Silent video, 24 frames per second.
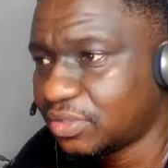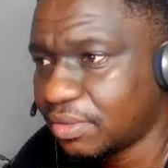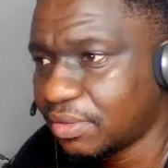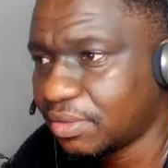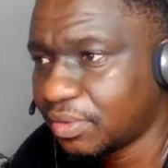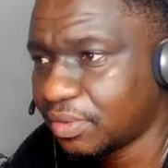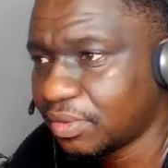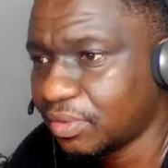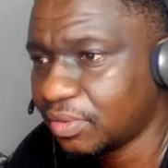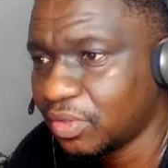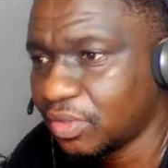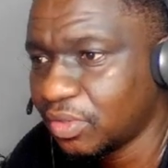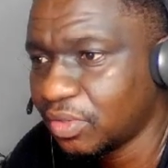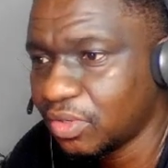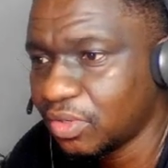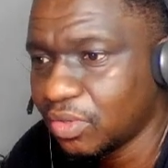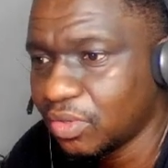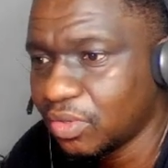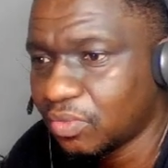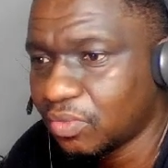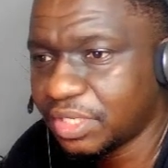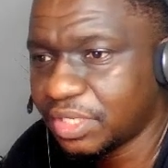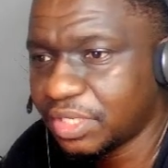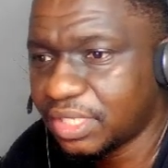What you need to do
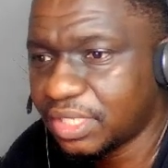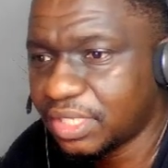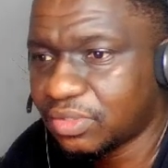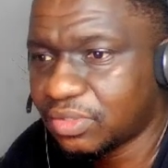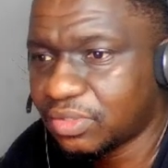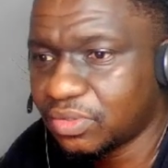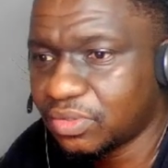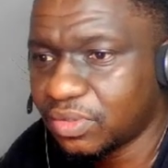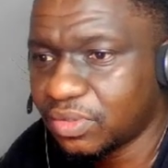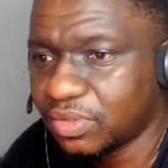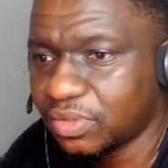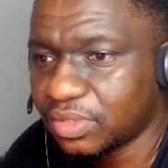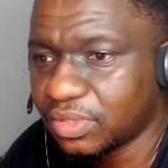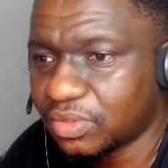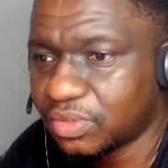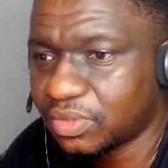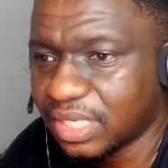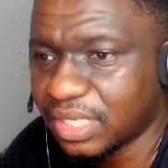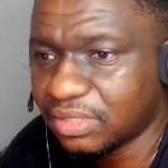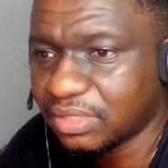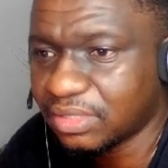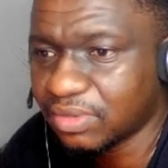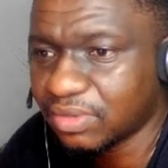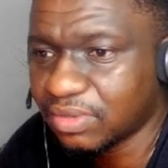is to just right
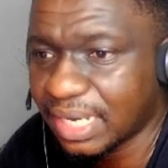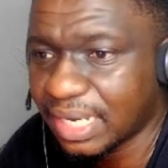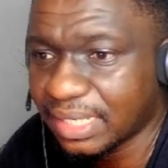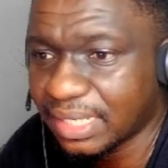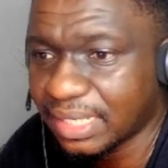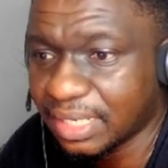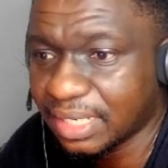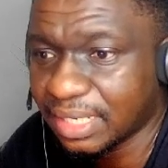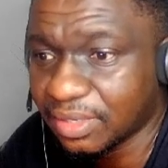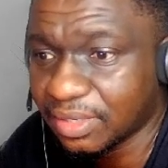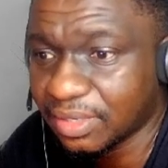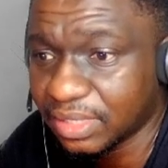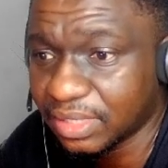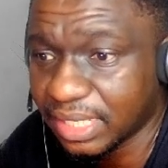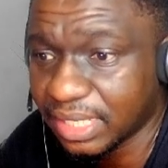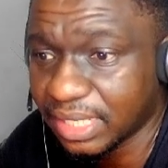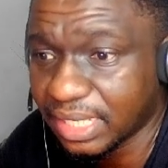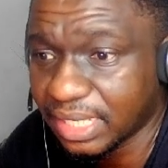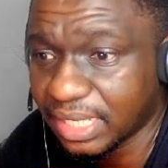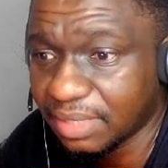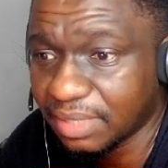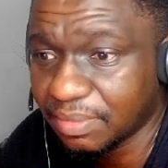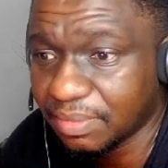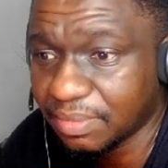click on the image,
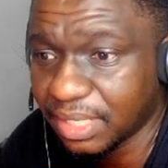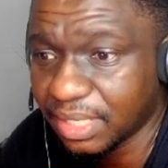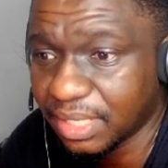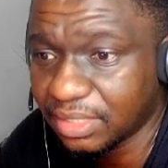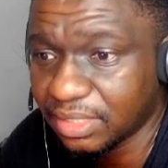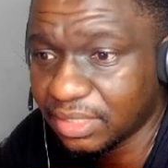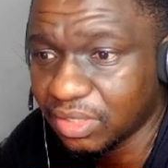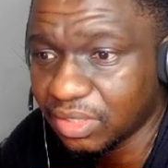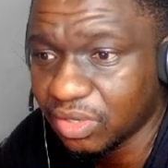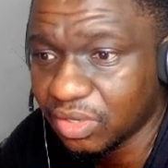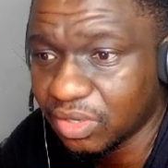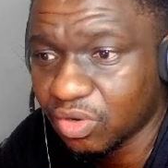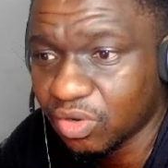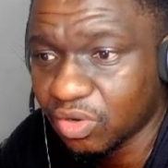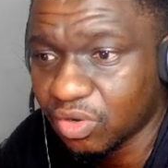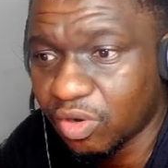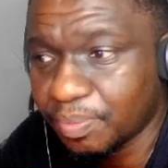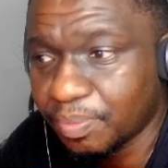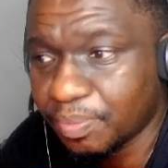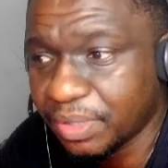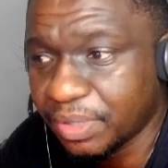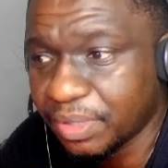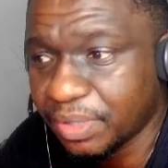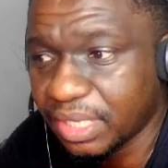copy
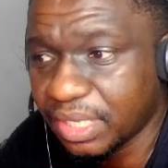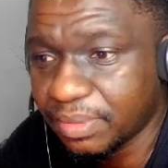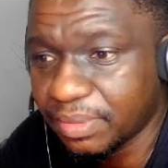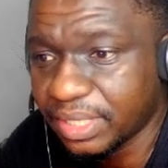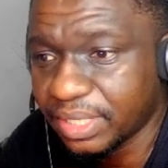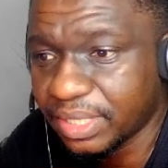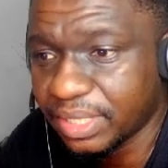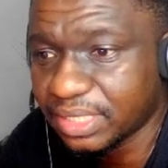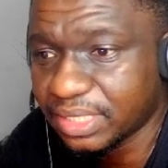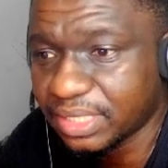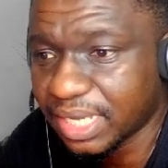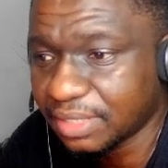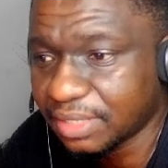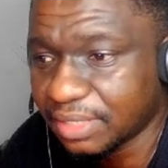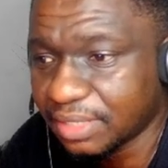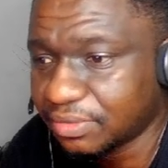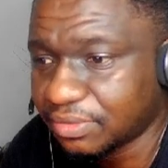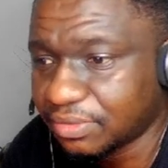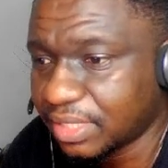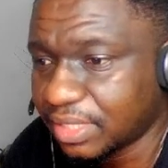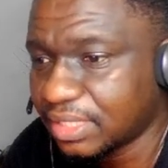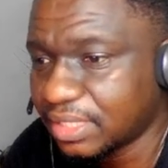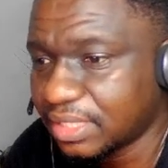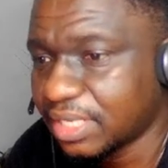image address, and you
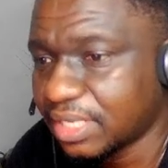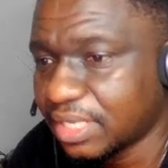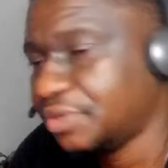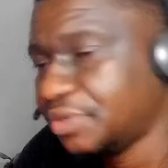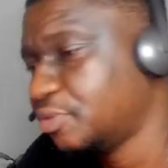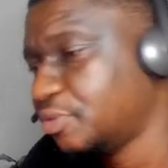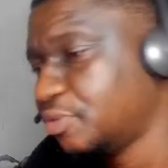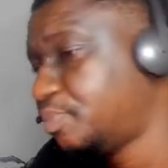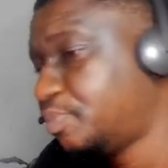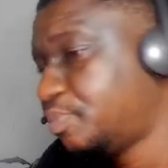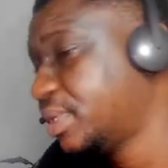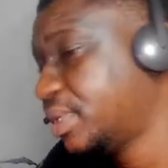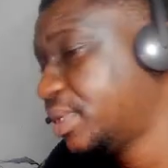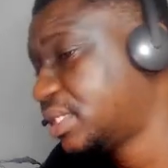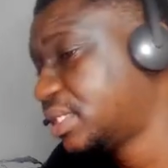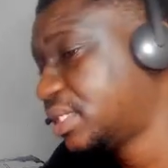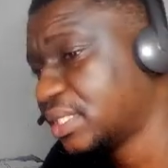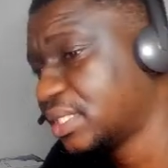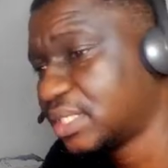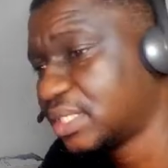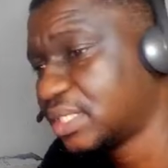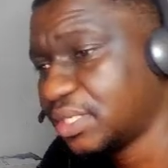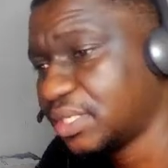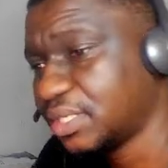paste it in your
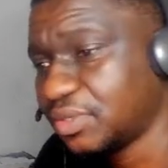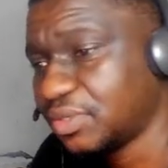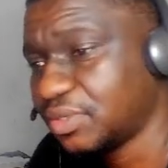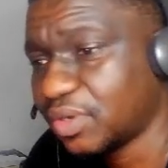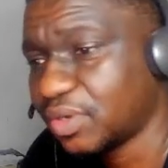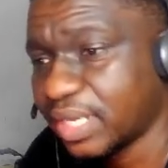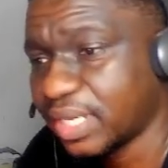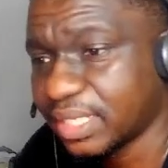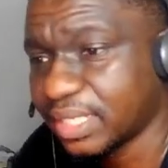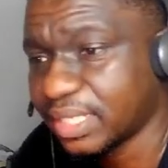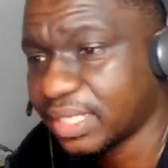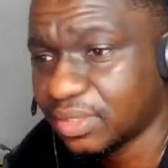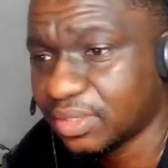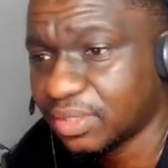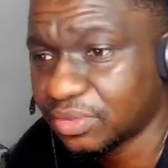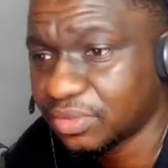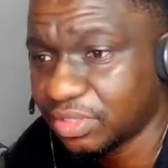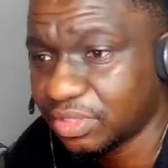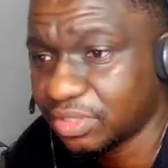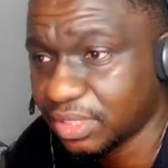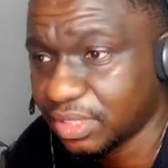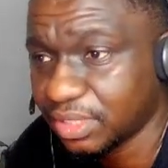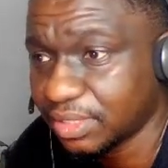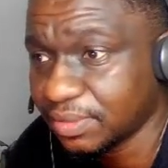Excel sheet.
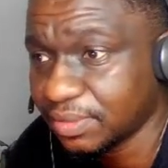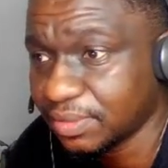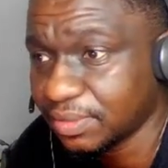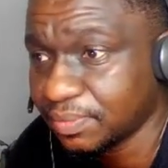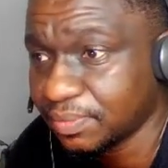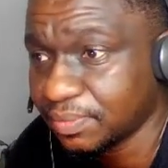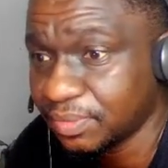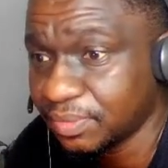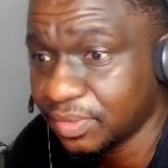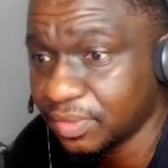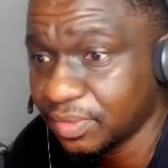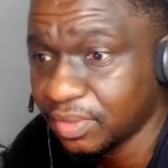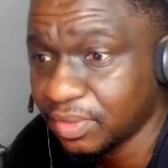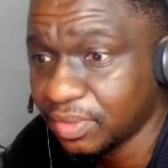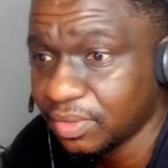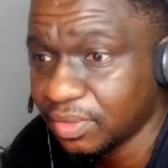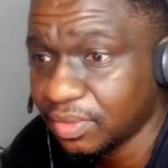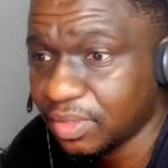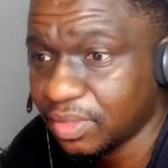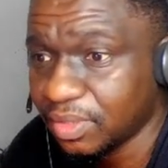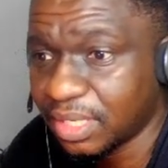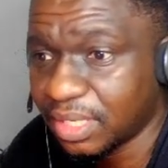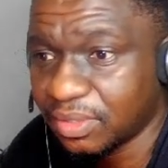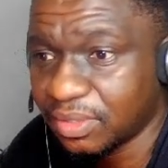You can also
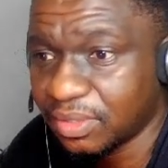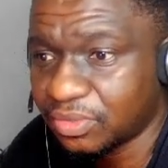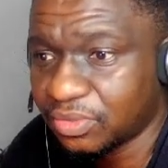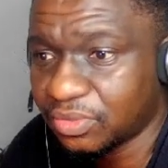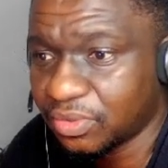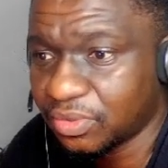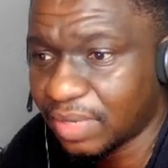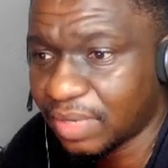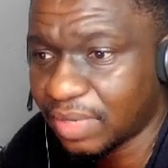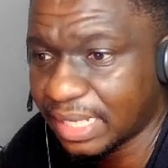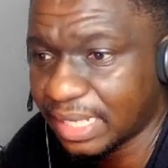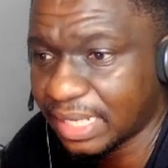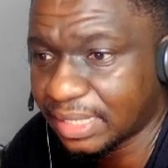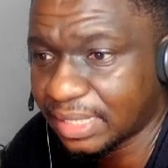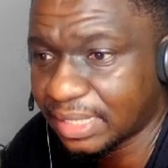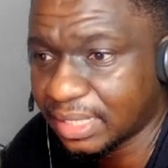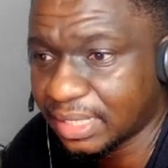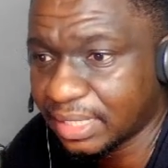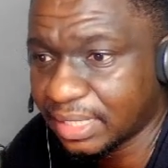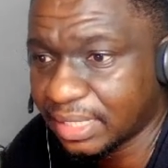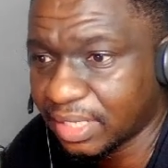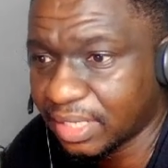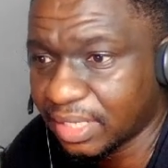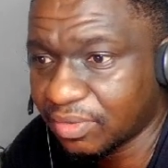right click and
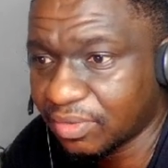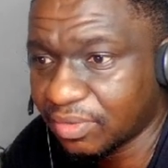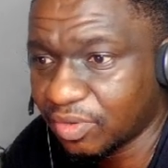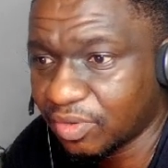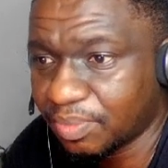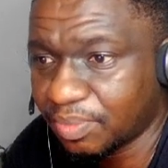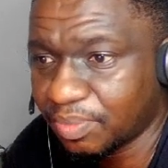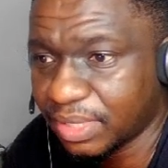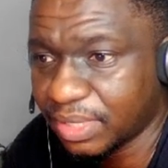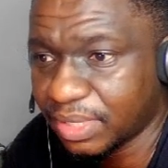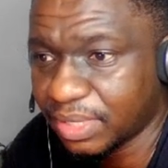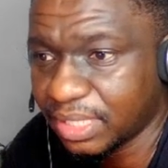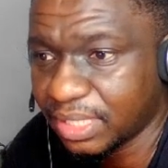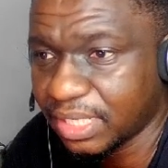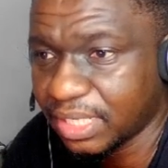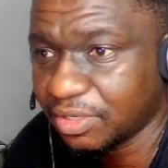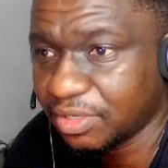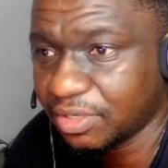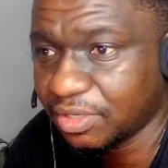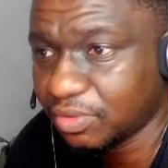open in a new tab.